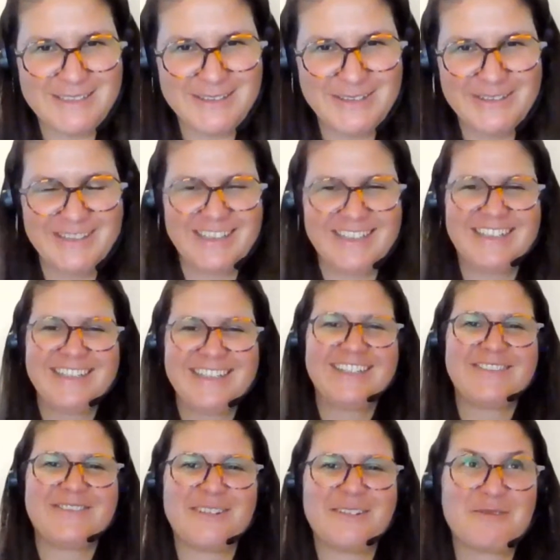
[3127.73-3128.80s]
so
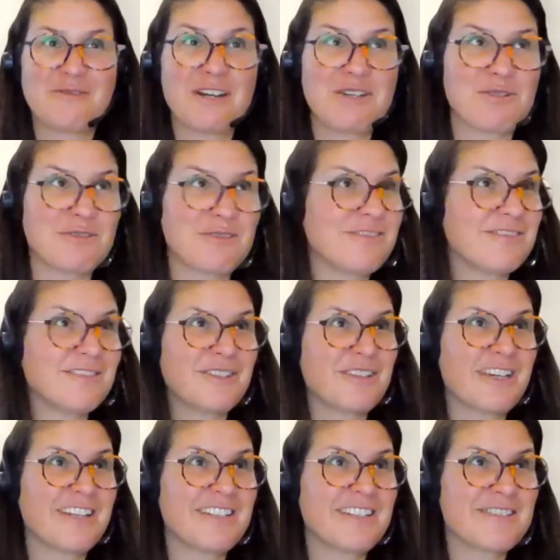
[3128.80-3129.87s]
from rational
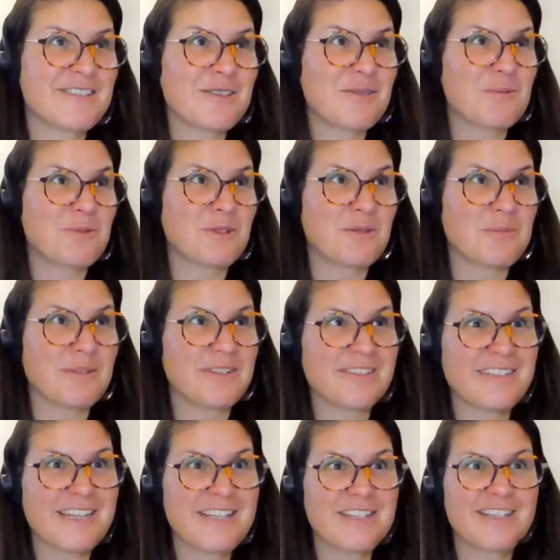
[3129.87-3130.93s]
again it's not the word but
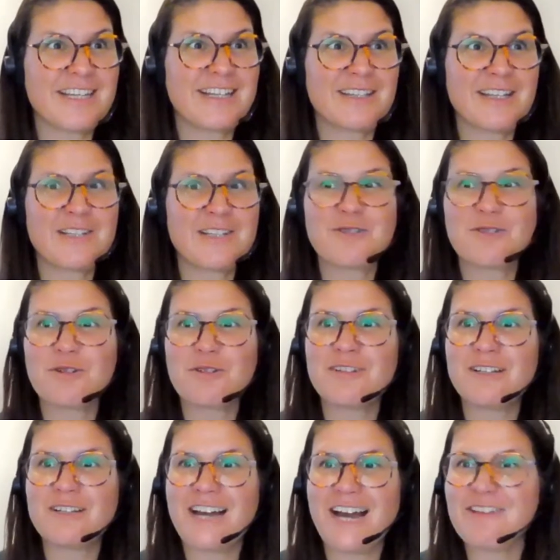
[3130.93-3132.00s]
it's it, it
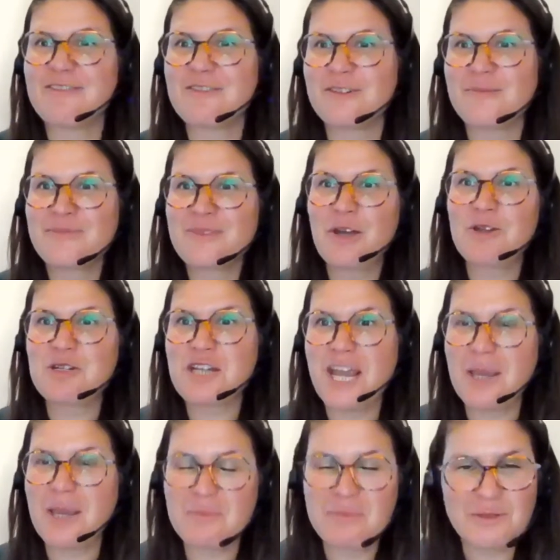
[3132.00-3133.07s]
should have a, a
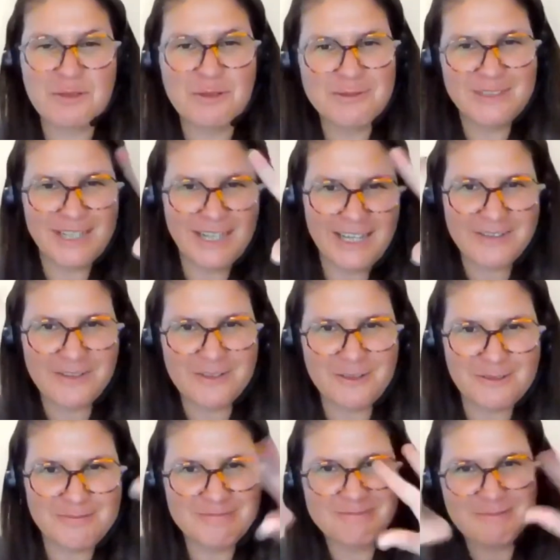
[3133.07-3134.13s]
shape you know like
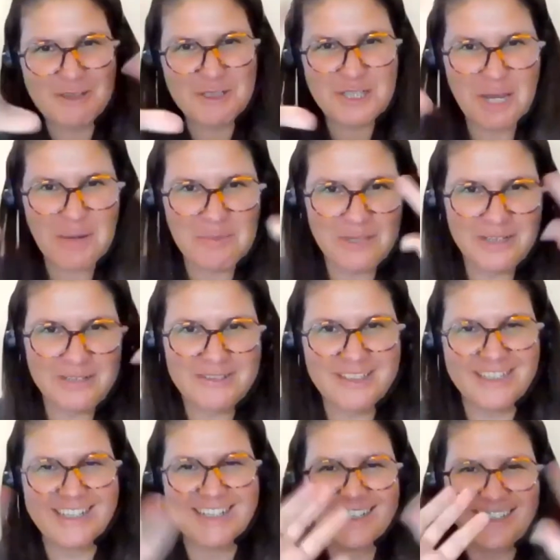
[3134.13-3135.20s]
a, a shape and a...